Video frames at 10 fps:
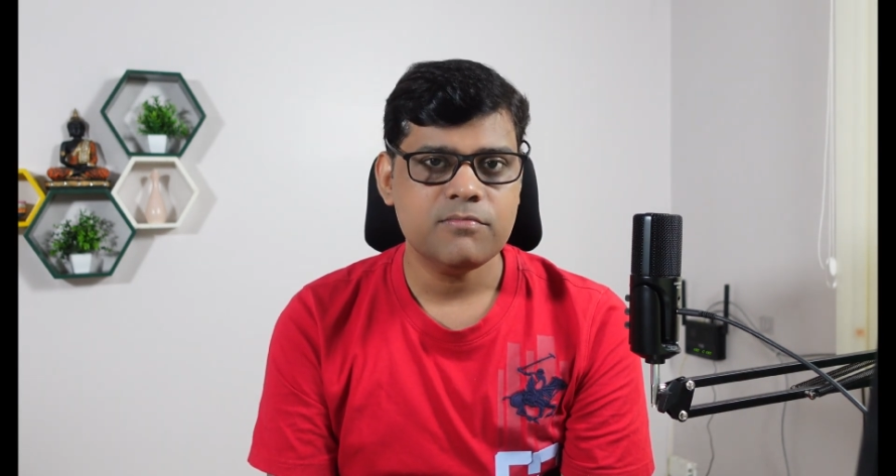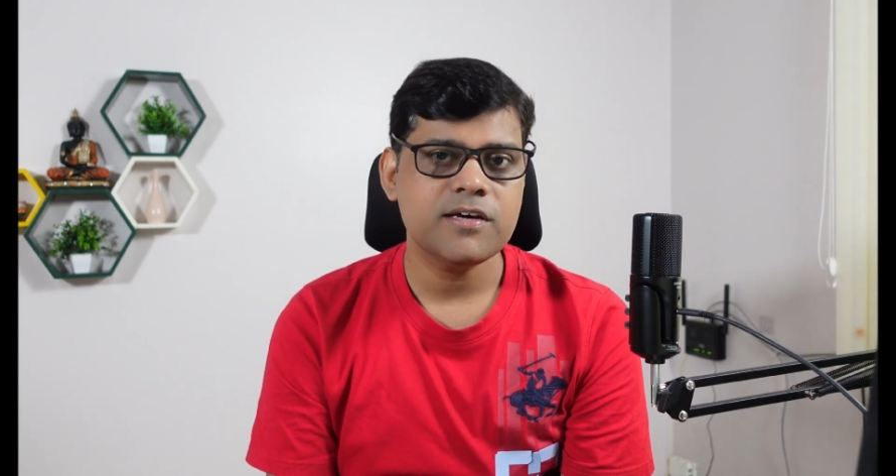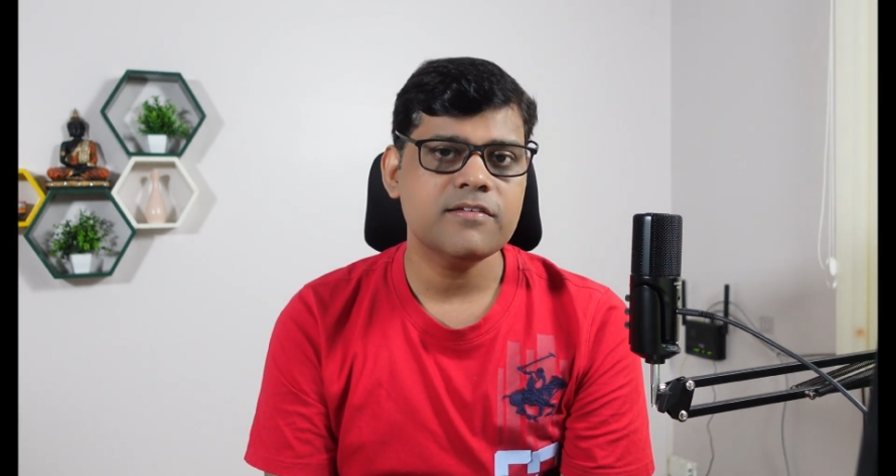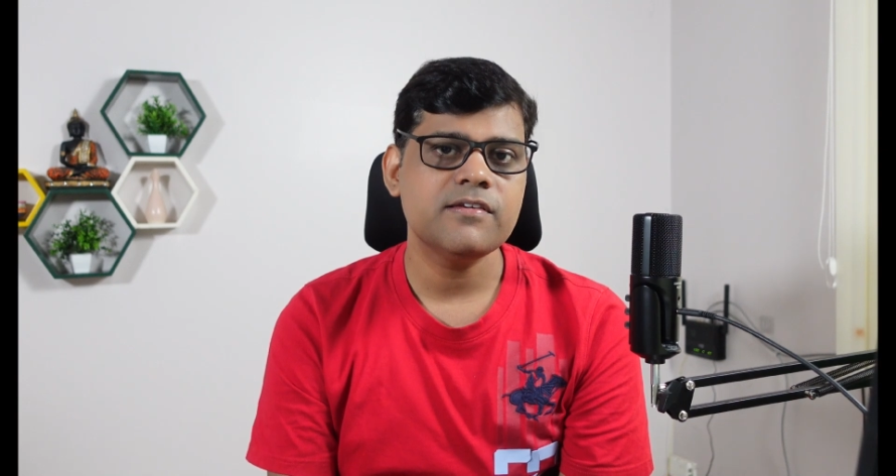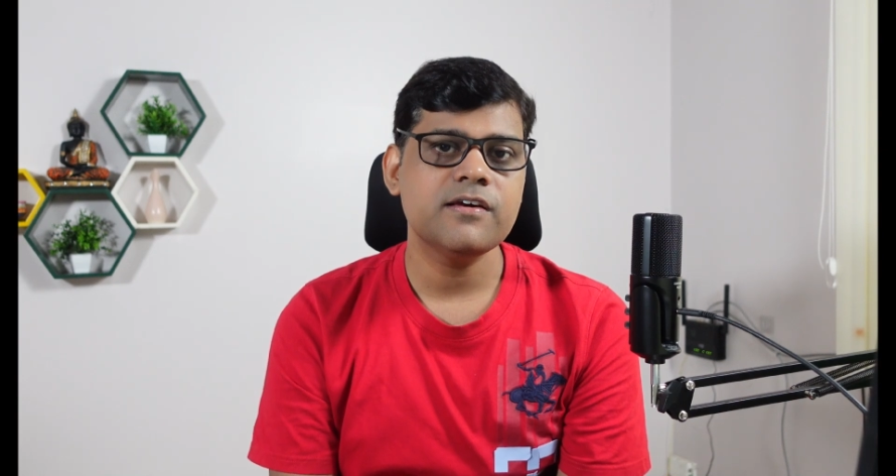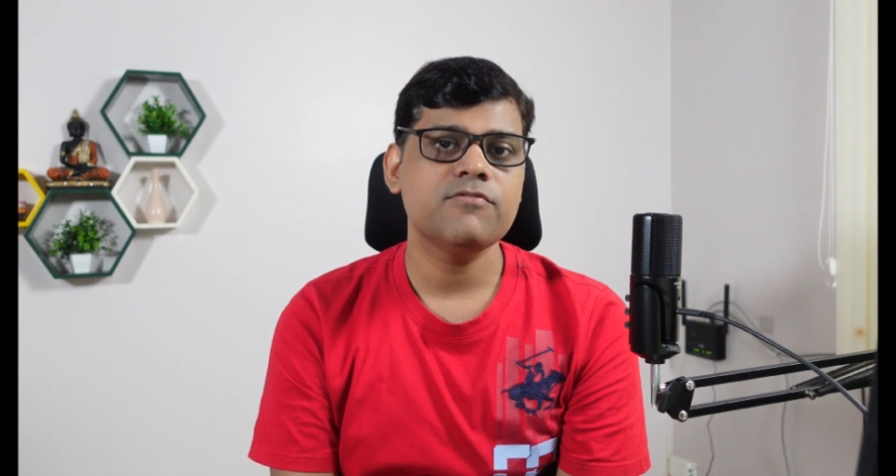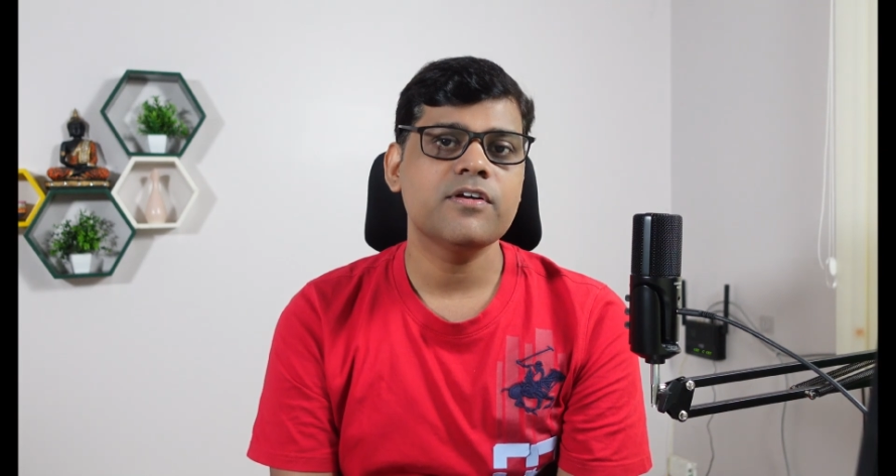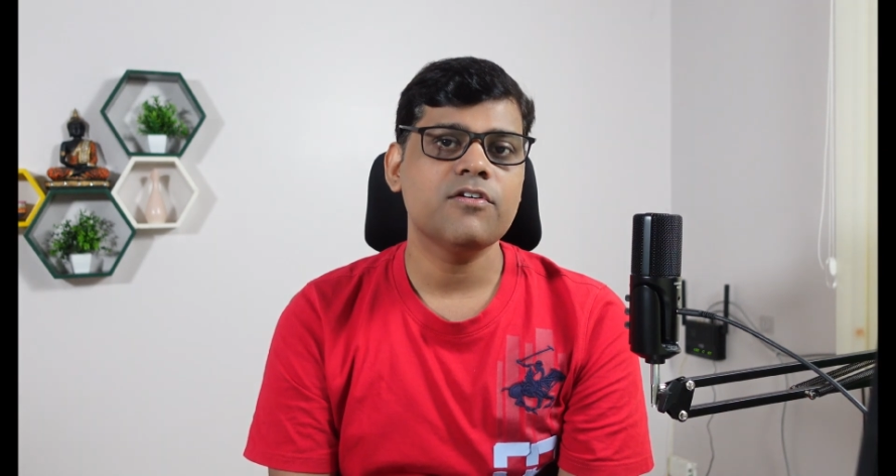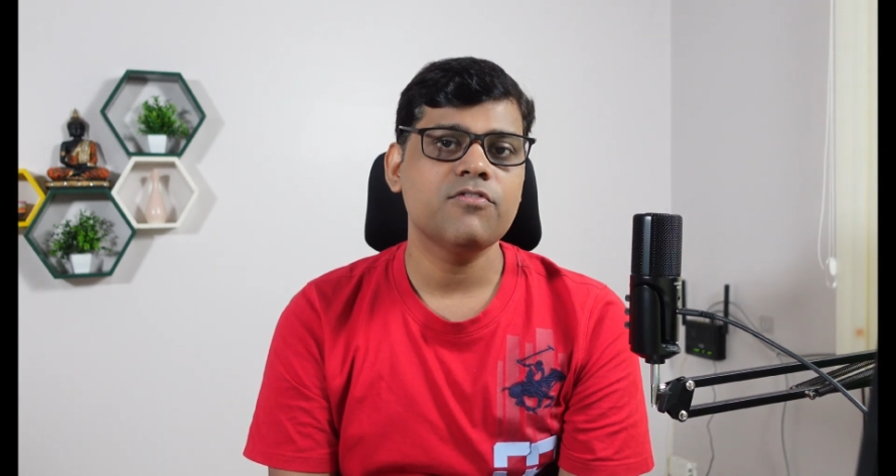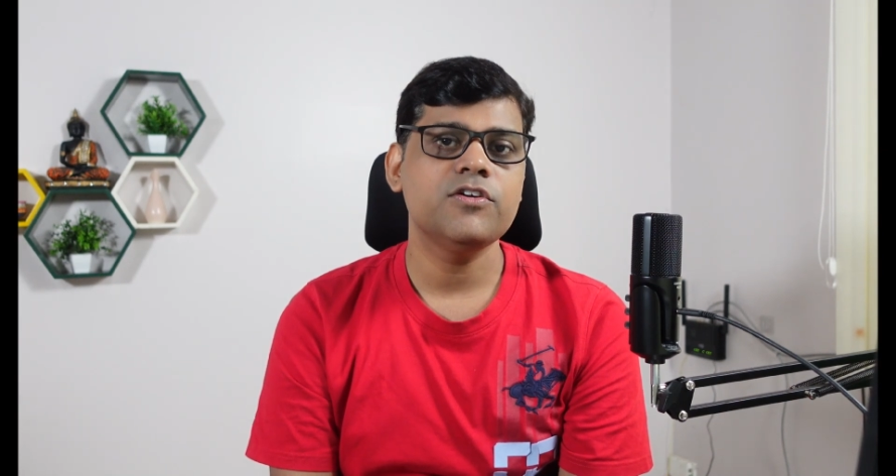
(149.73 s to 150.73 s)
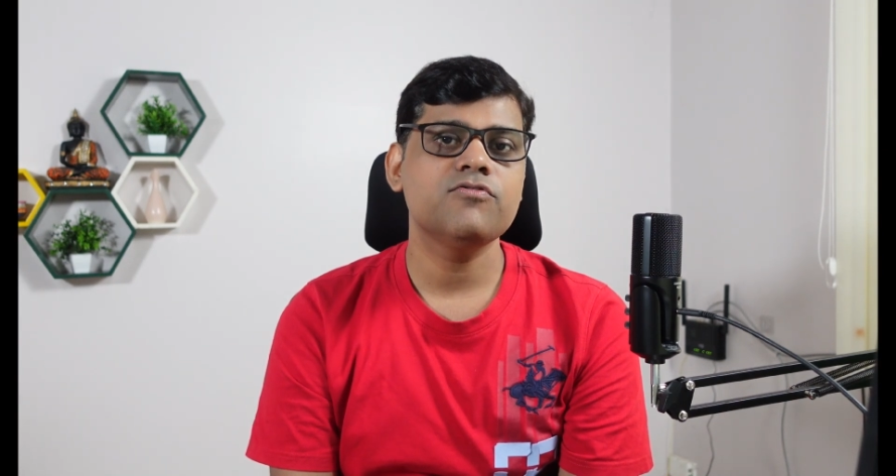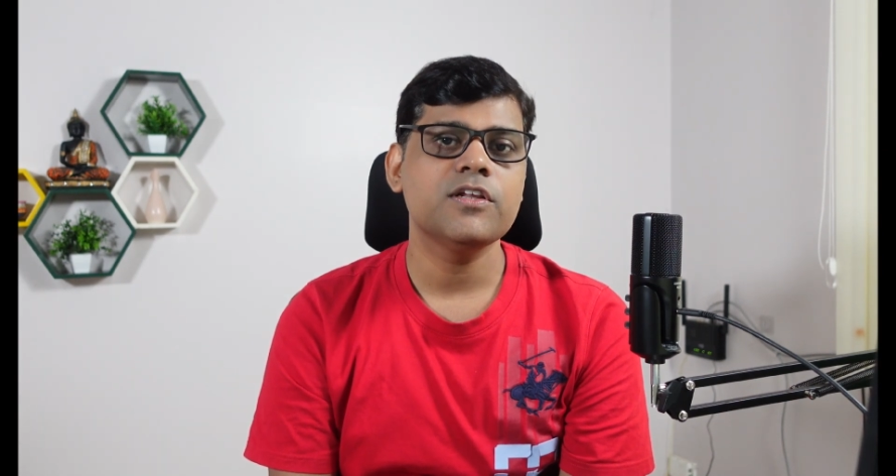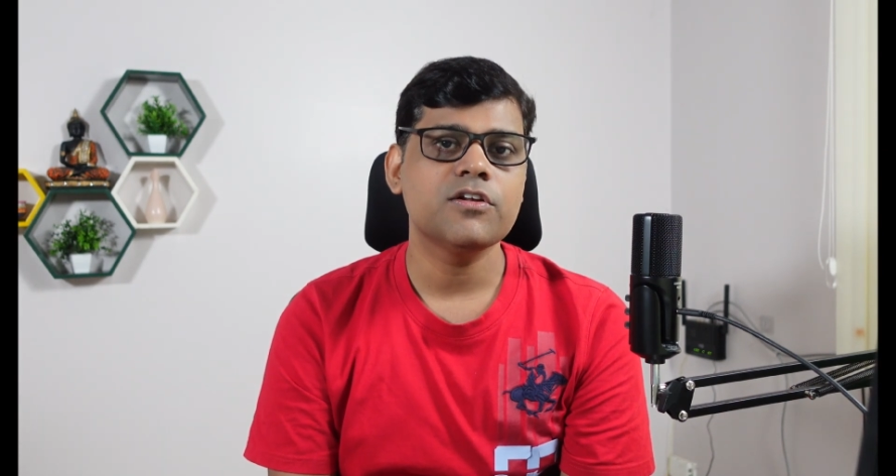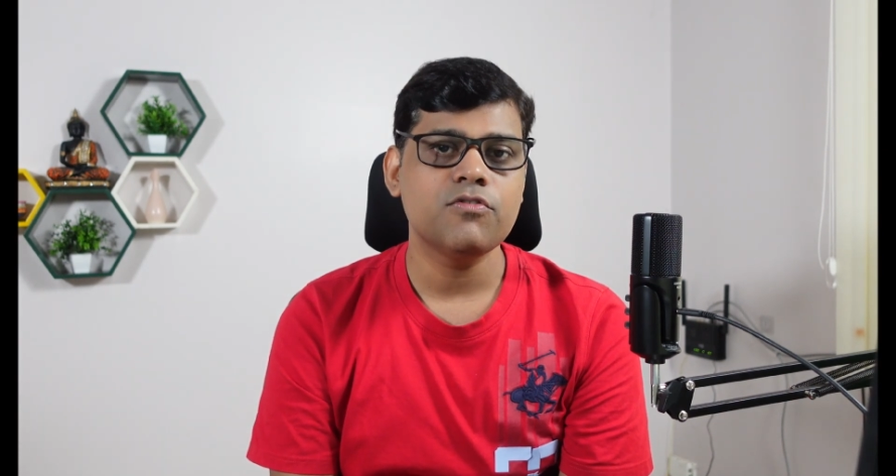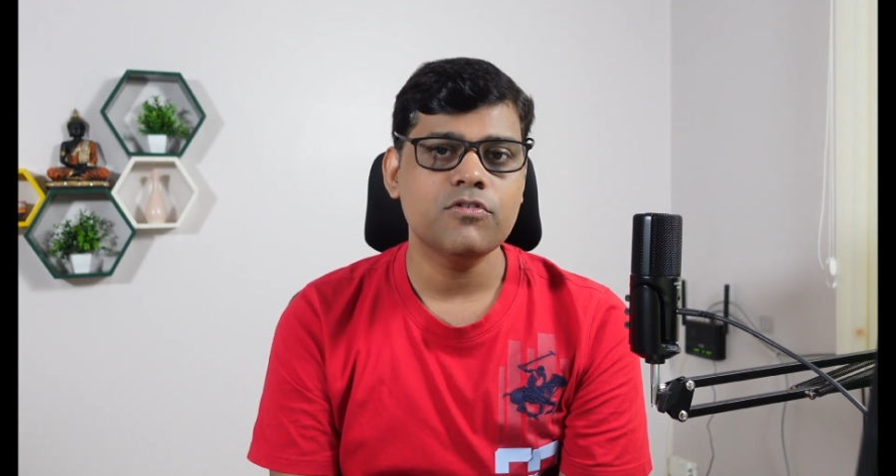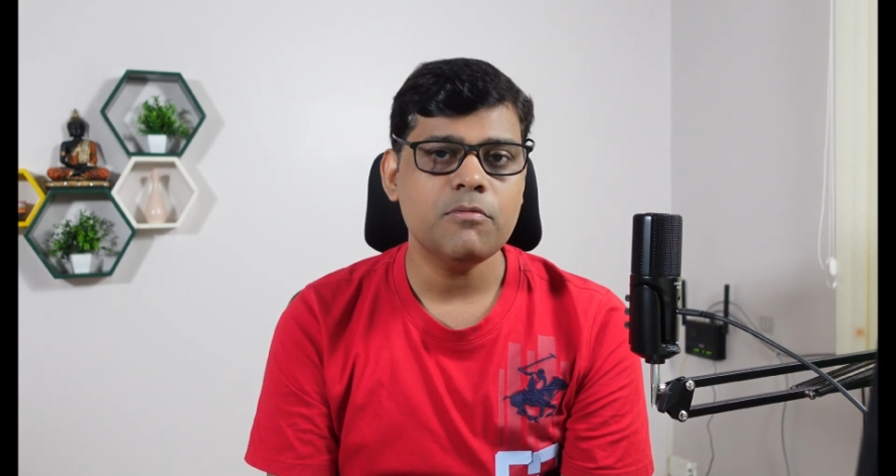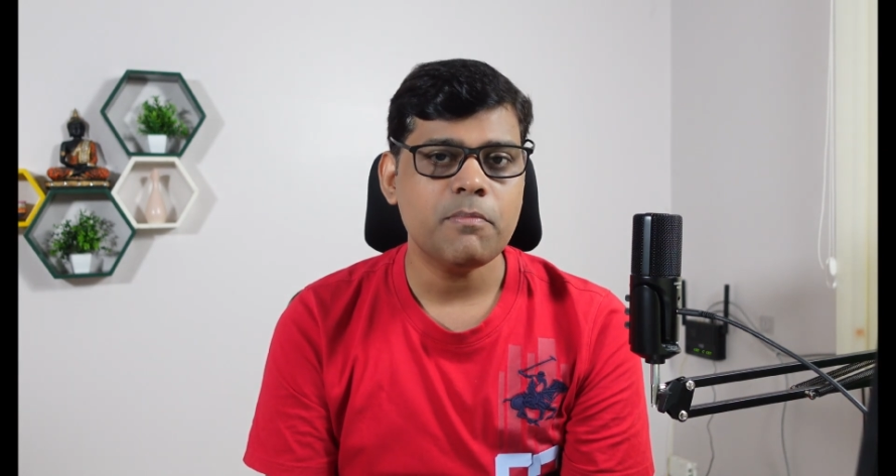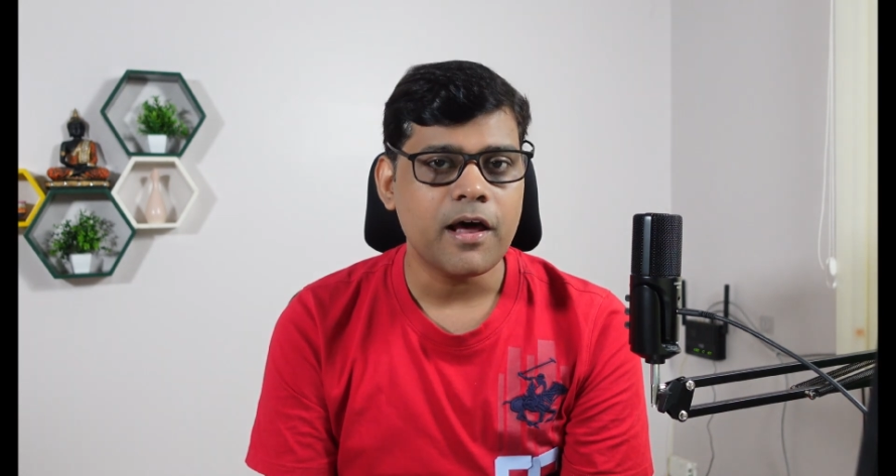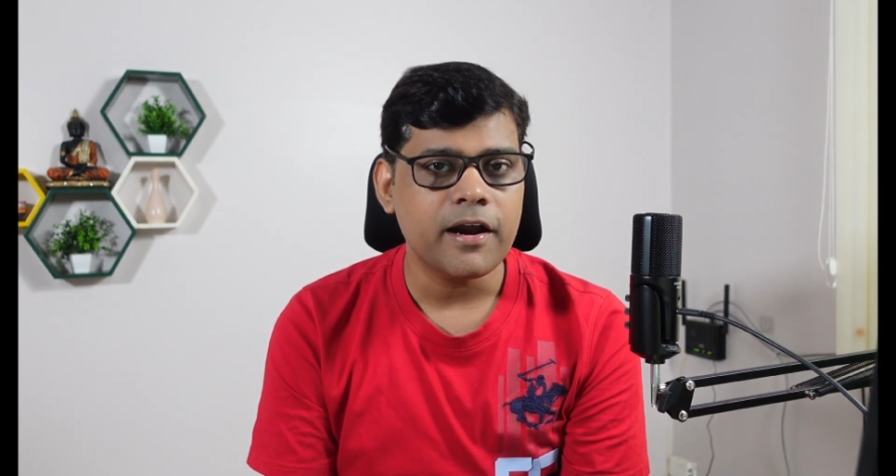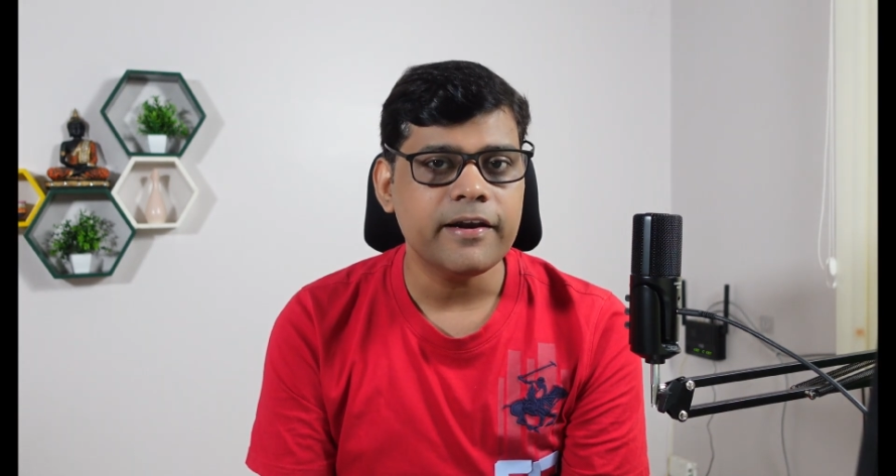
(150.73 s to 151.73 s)
Because here we are going to include the
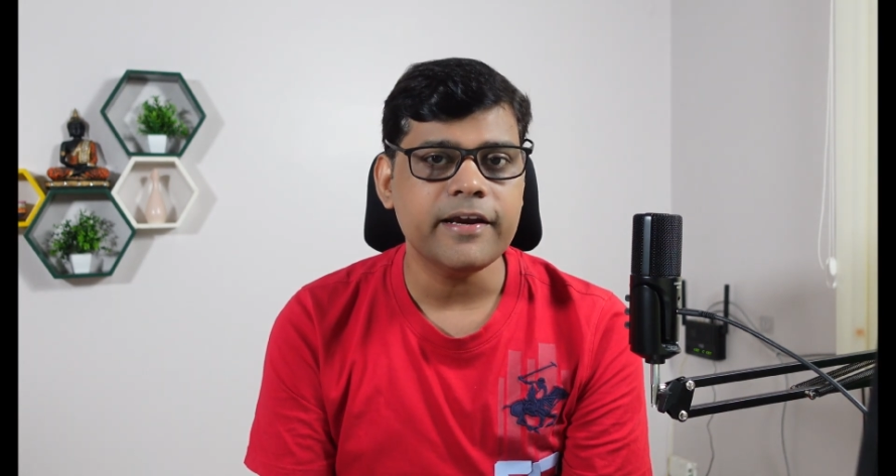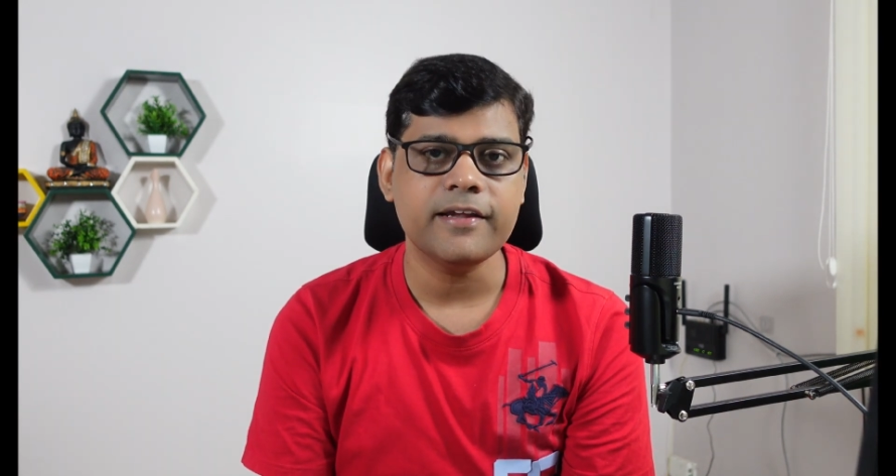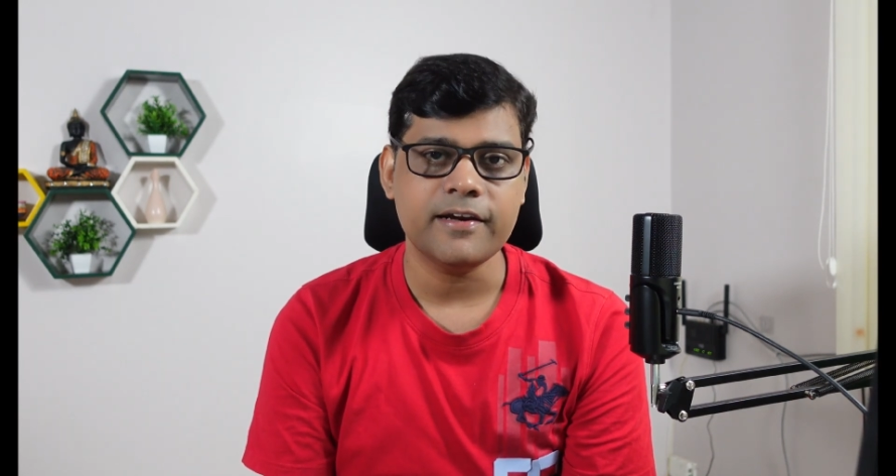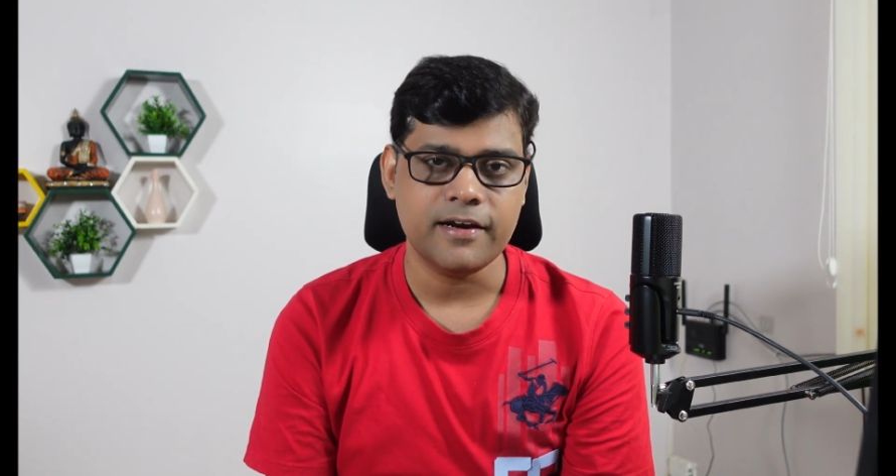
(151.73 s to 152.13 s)
planned data